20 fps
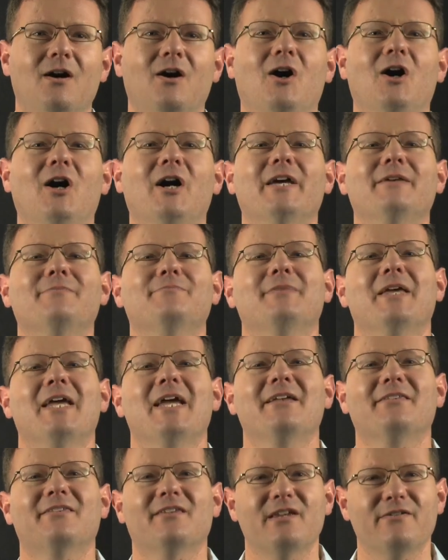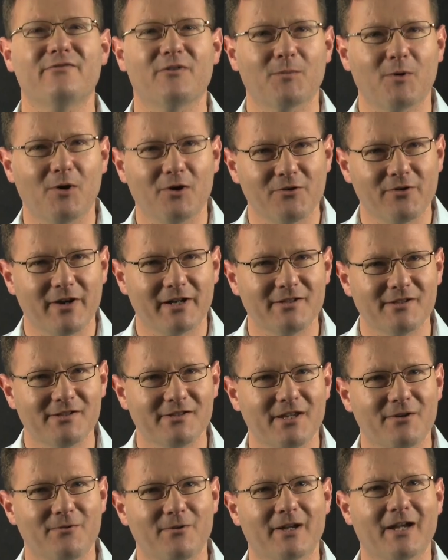Hi, Anthony from Contractors
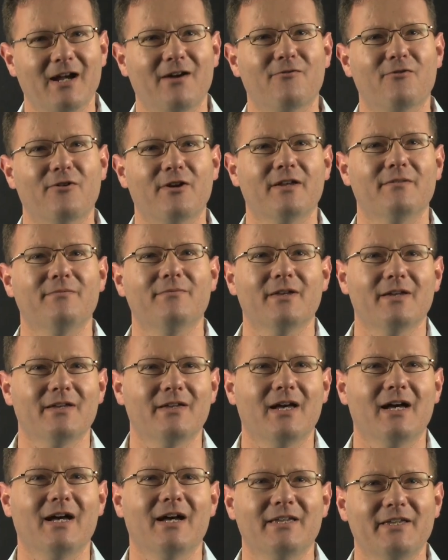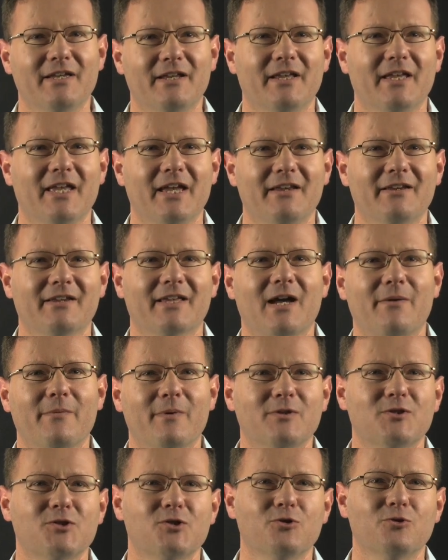Debt Recovery, yet again
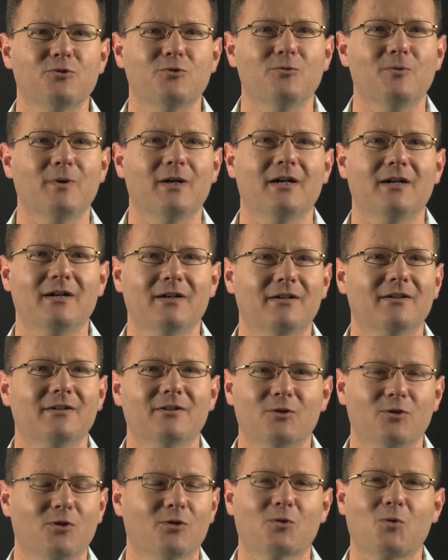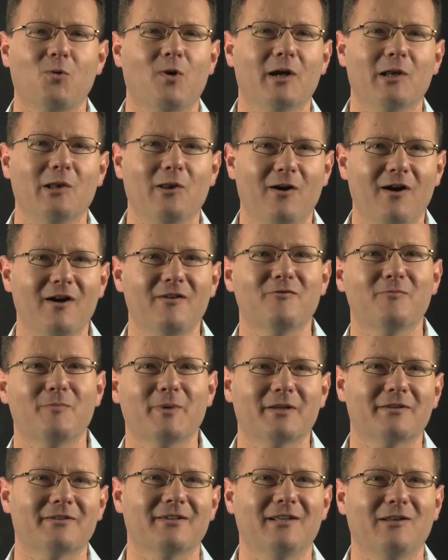coming to you not quite live,
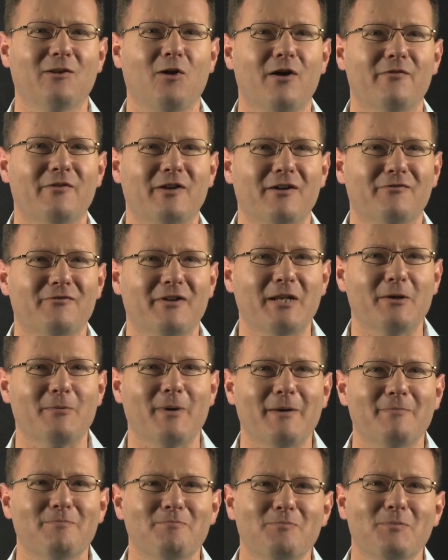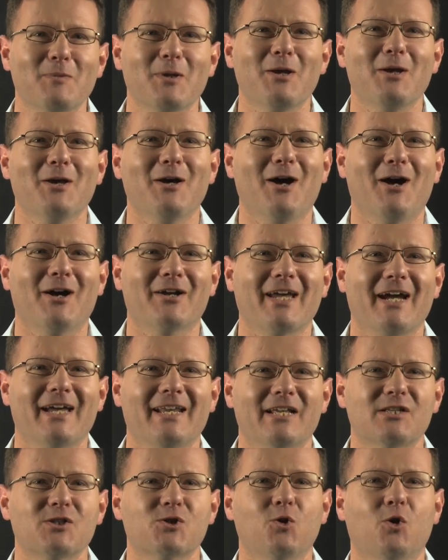but live enough anyway.
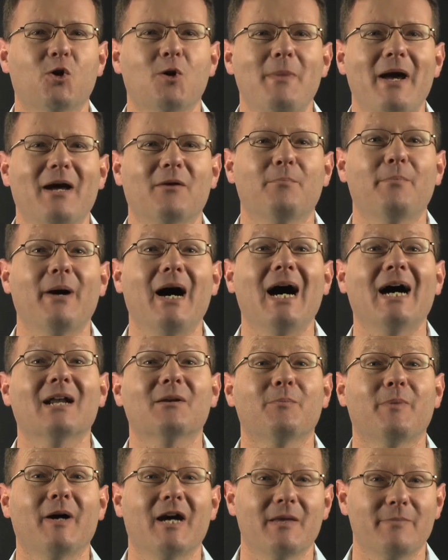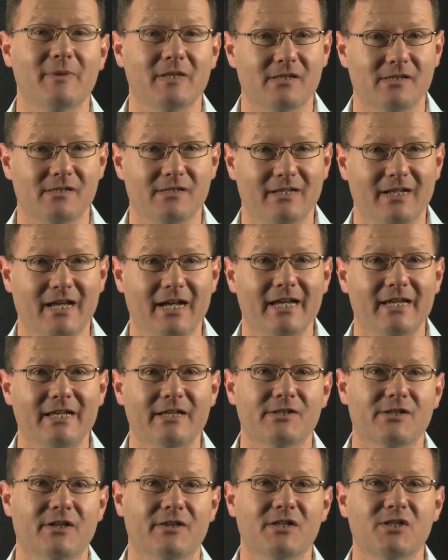Okay, let's talk about part payments
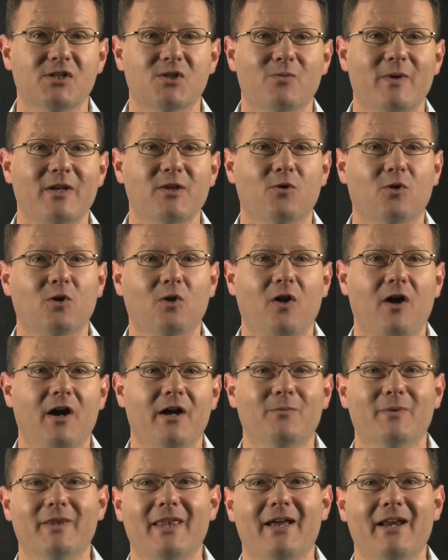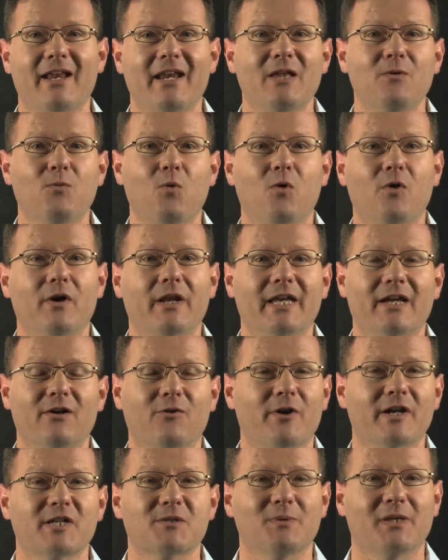today. So this is when your client, without any warning
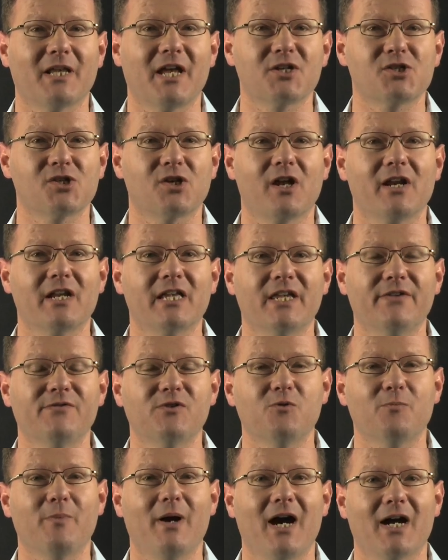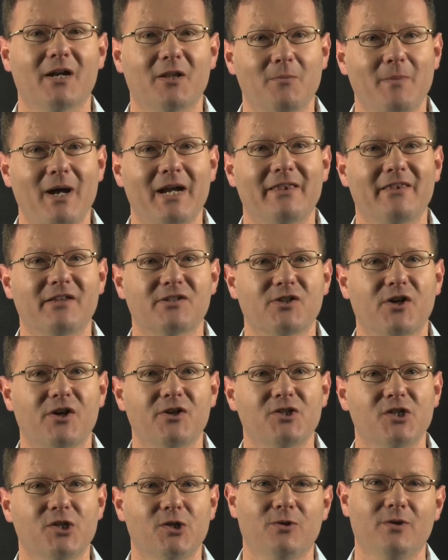or explanation, only gives you part of the money that's
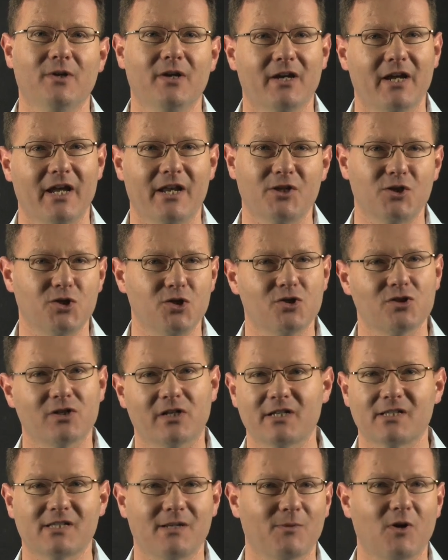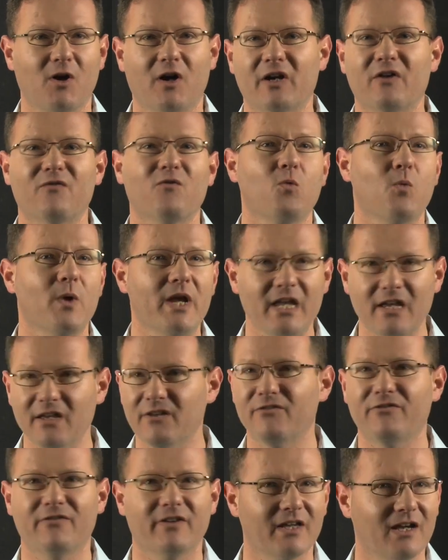owed to you, and it's usually some kind of
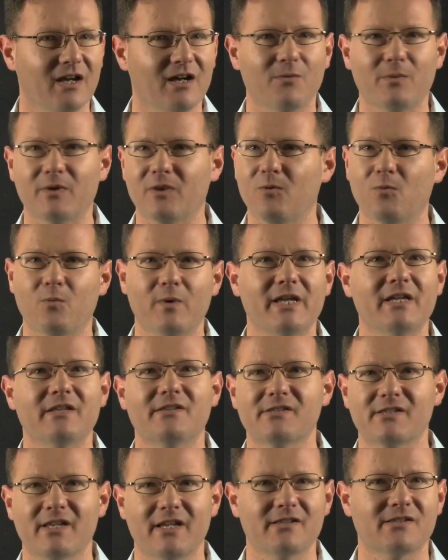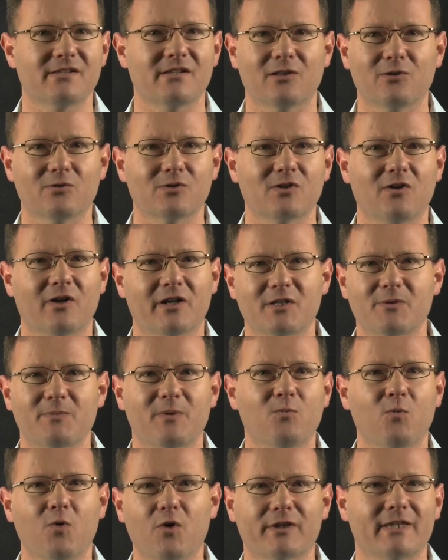weird figure with a weird sense. It looks like it's
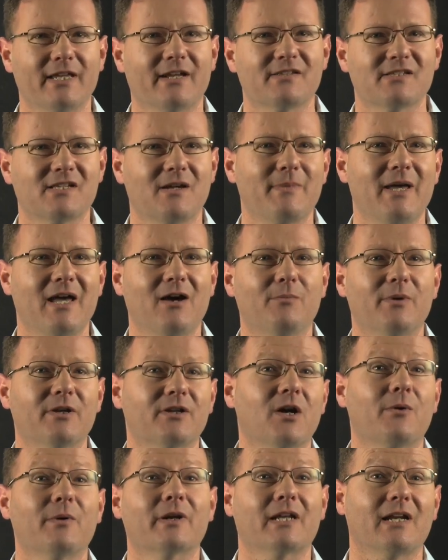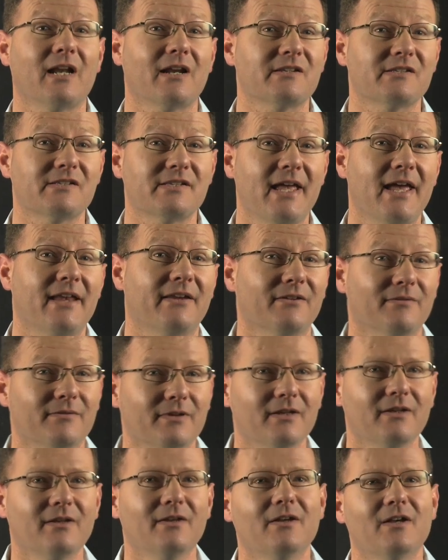been worked out somehow, but no one can understand it,
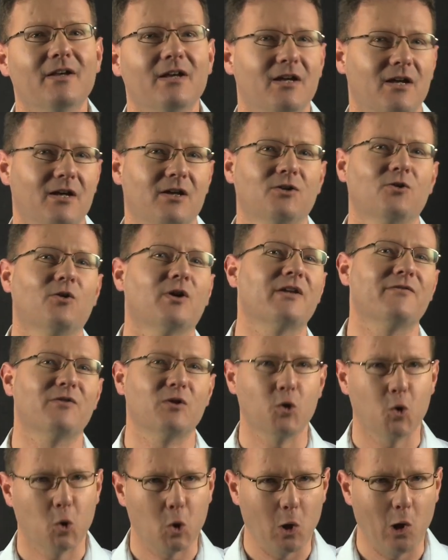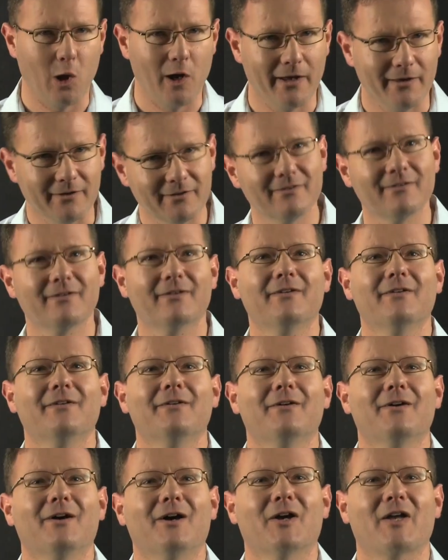not even your client.
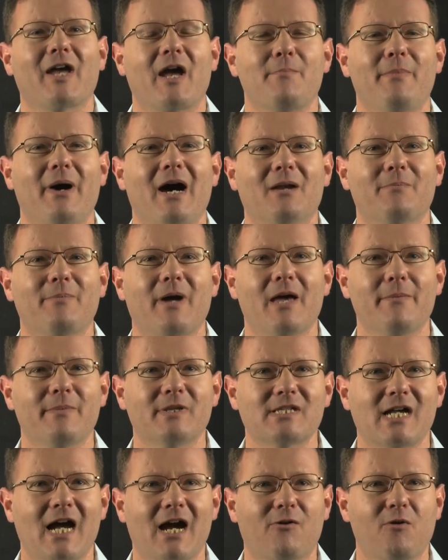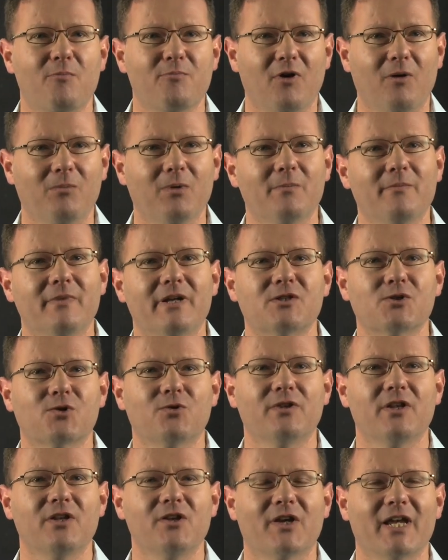Okay, part payments are a problem. It's
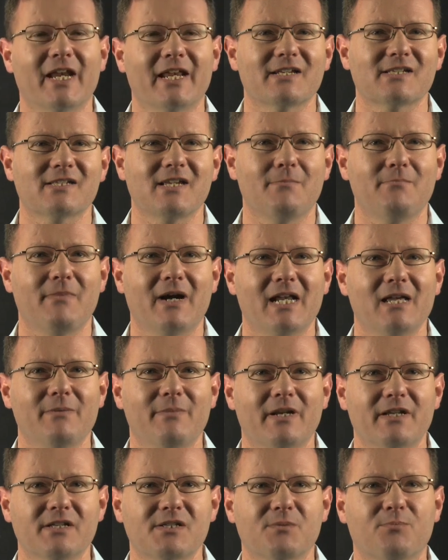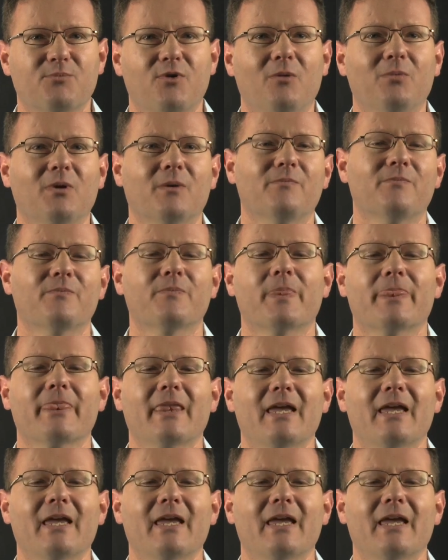good that you're getting some money, but it is a problem